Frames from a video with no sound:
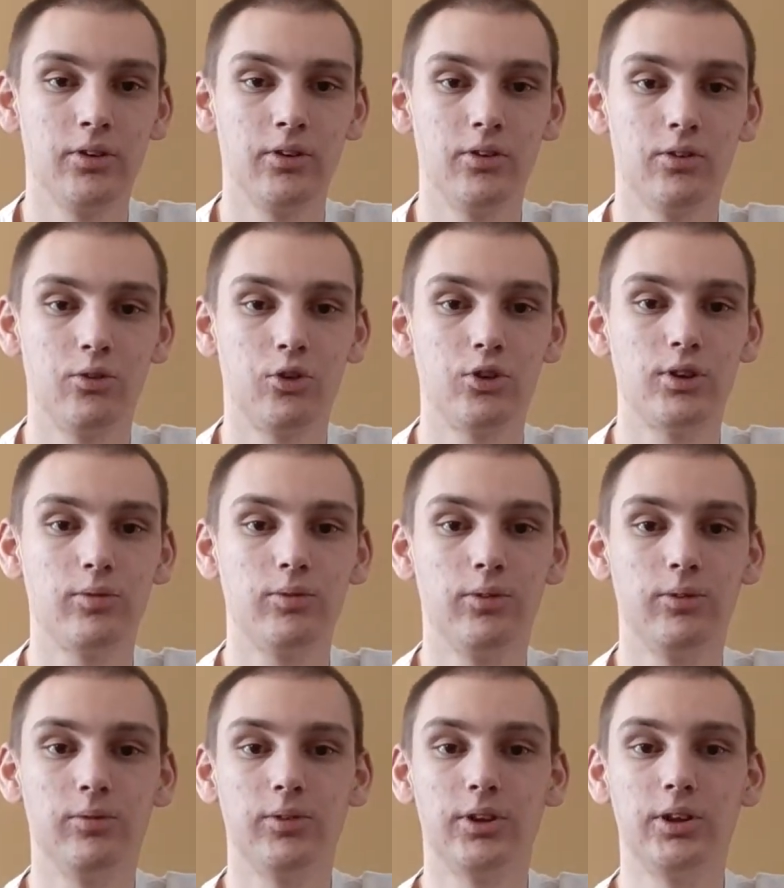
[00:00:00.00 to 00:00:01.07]
there's
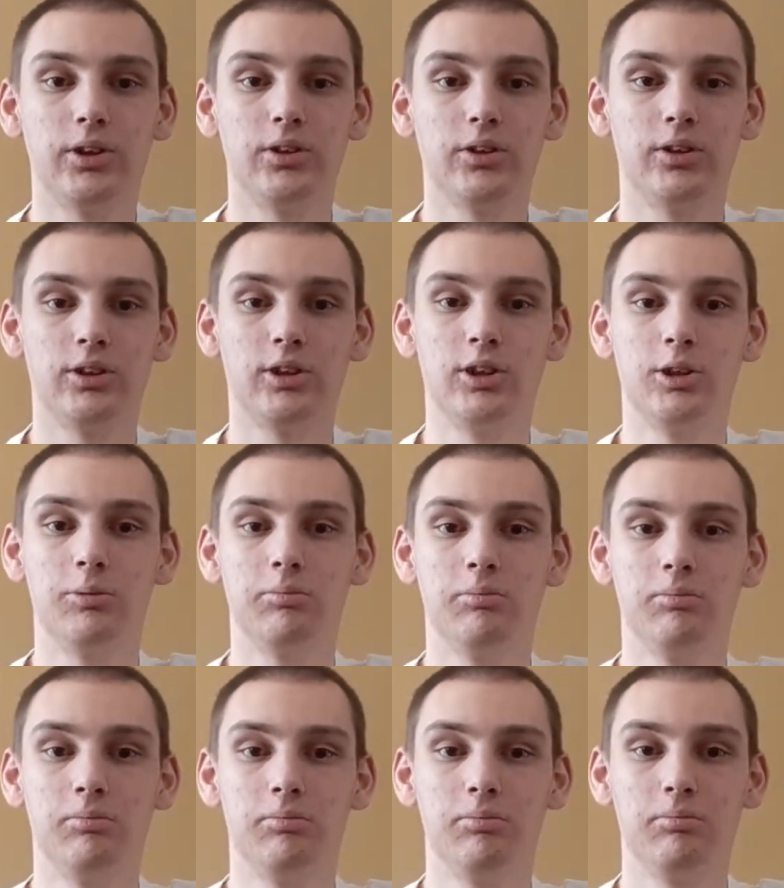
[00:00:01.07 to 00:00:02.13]
definitely like
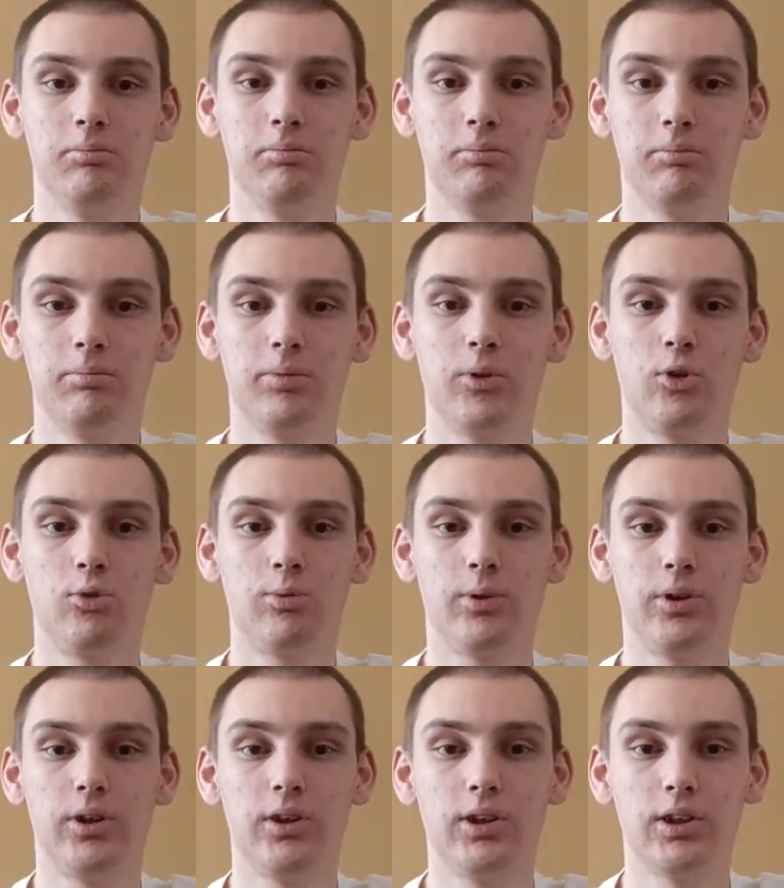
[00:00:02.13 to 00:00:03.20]
place where
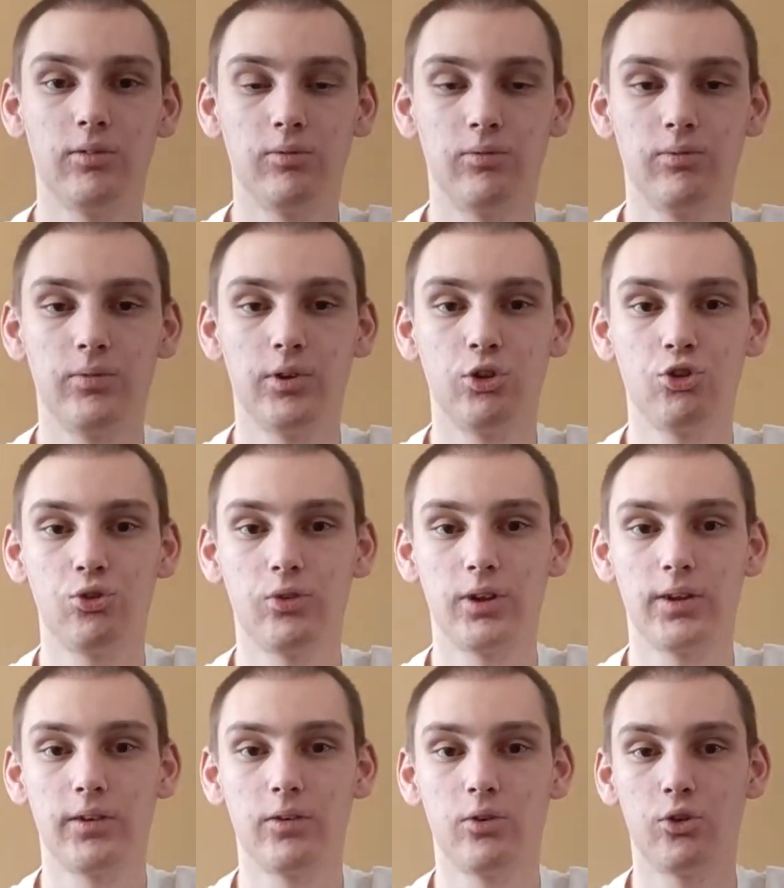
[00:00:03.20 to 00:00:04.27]
you can get fish.
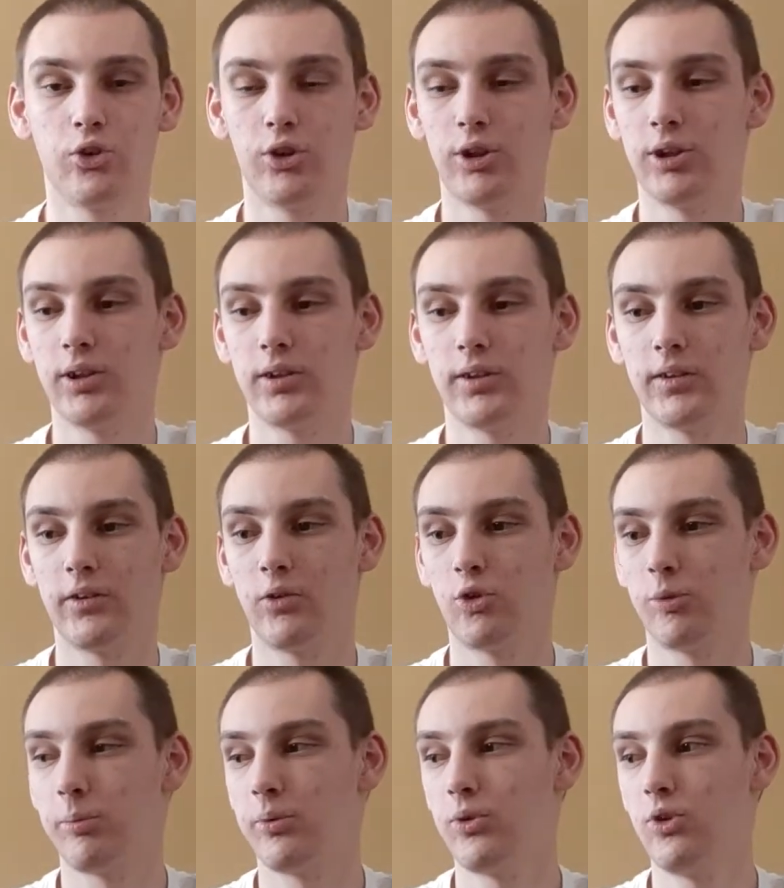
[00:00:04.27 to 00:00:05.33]
Like, there's a
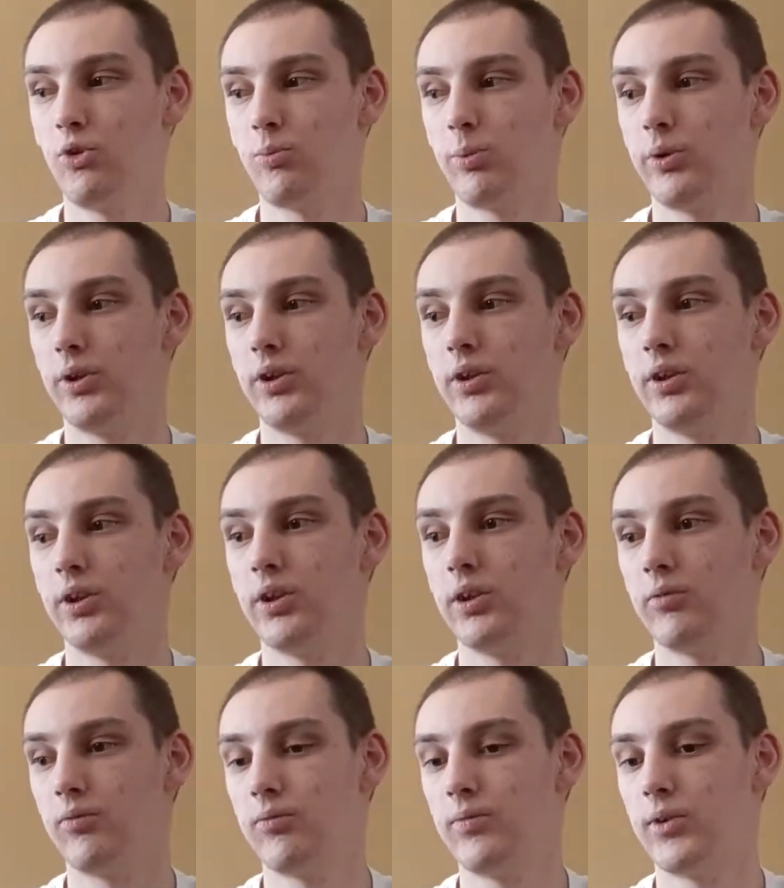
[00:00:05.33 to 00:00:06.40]
place where you can
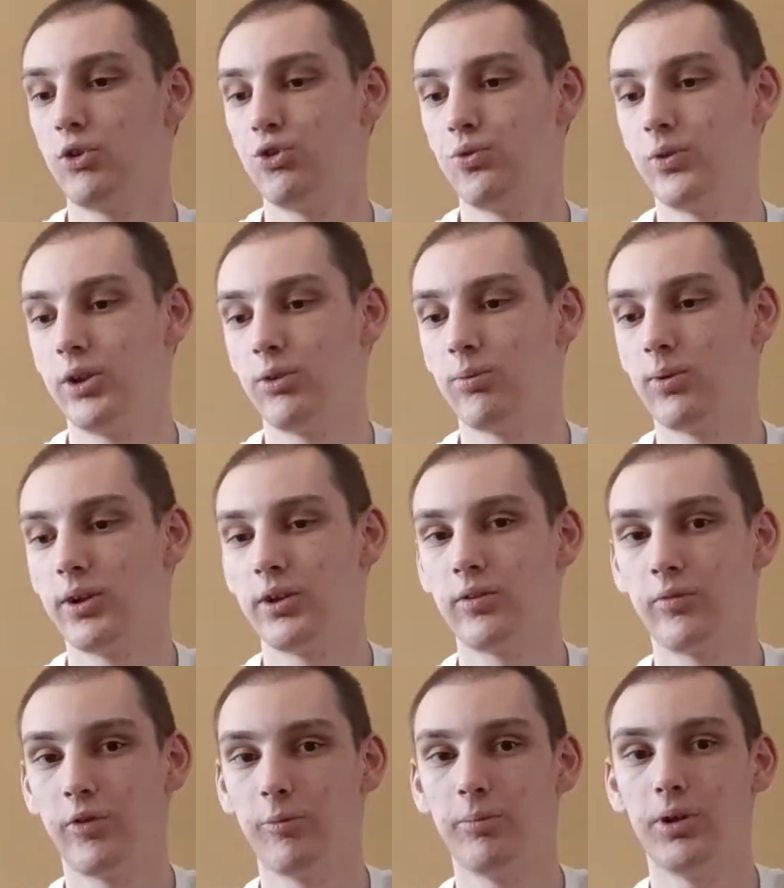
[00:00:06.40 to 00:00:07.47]
get fish like right
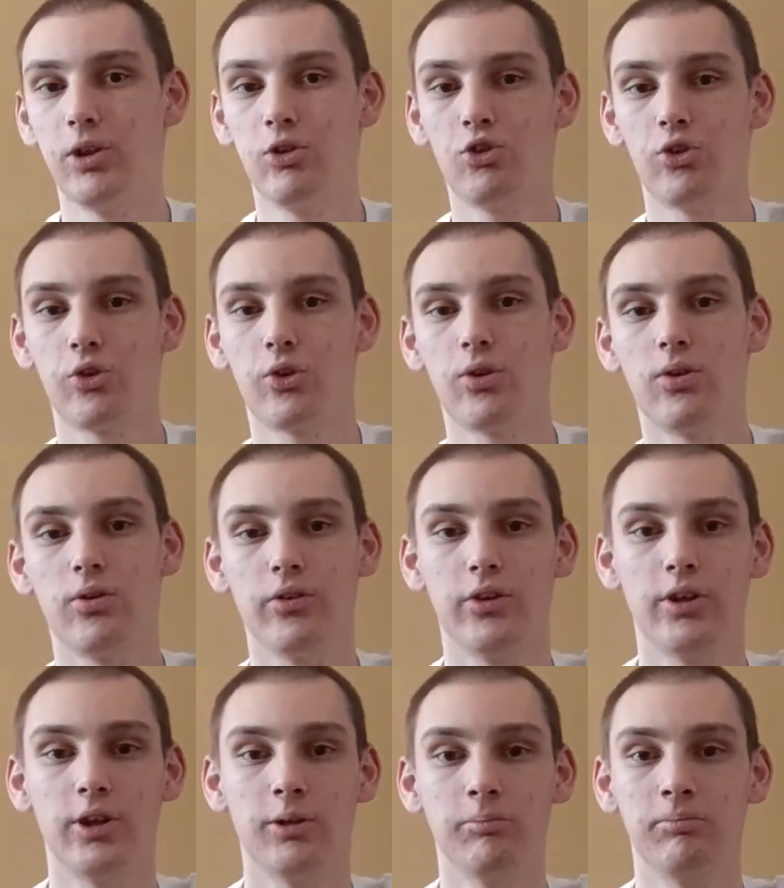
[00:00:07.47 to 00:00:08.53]
off the beach. It's called
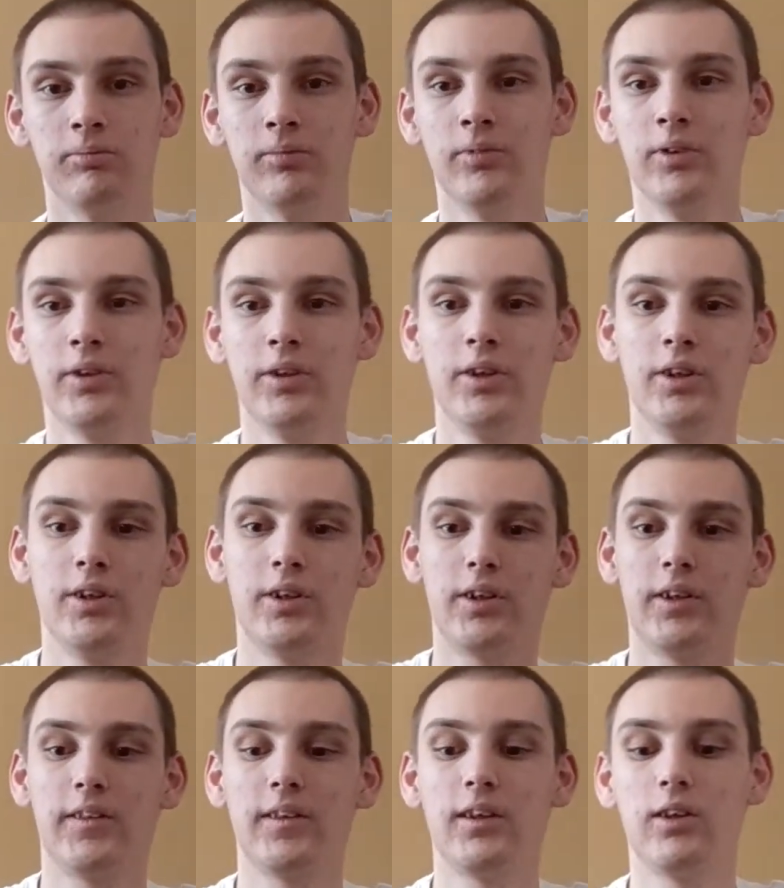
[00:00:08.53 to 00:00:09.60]
I
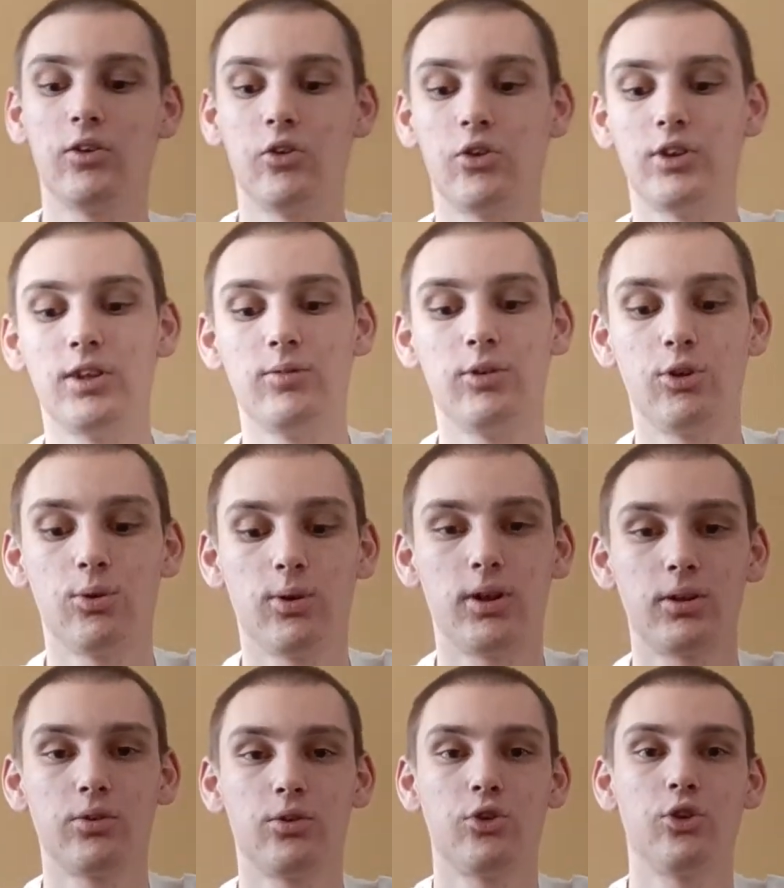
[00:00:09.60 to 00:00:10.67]
think it's Davy
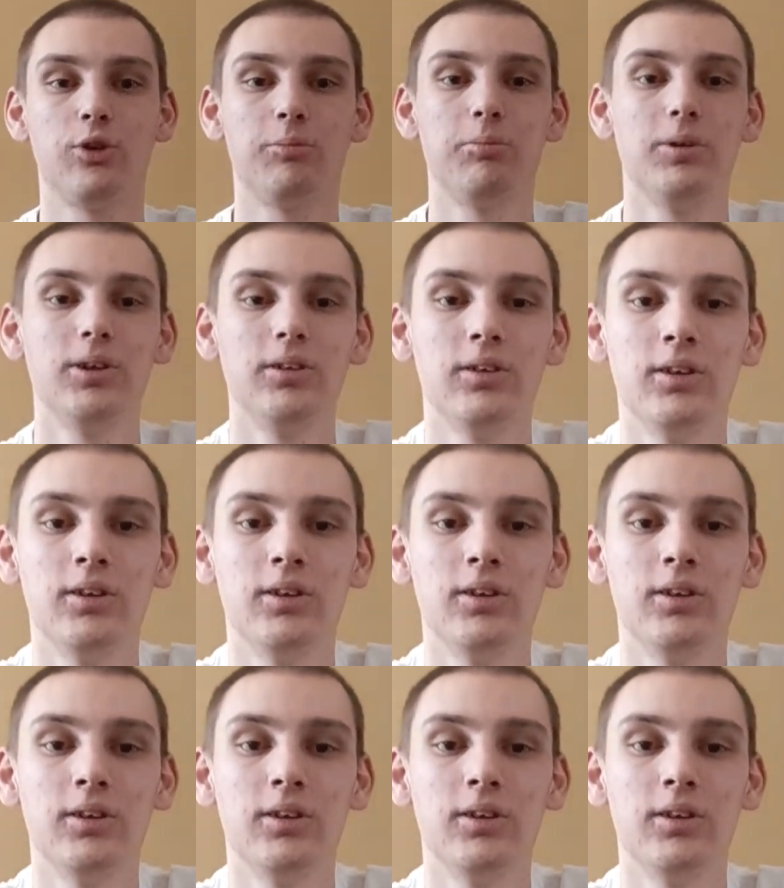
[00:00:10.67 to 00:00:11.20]
Crocker or something,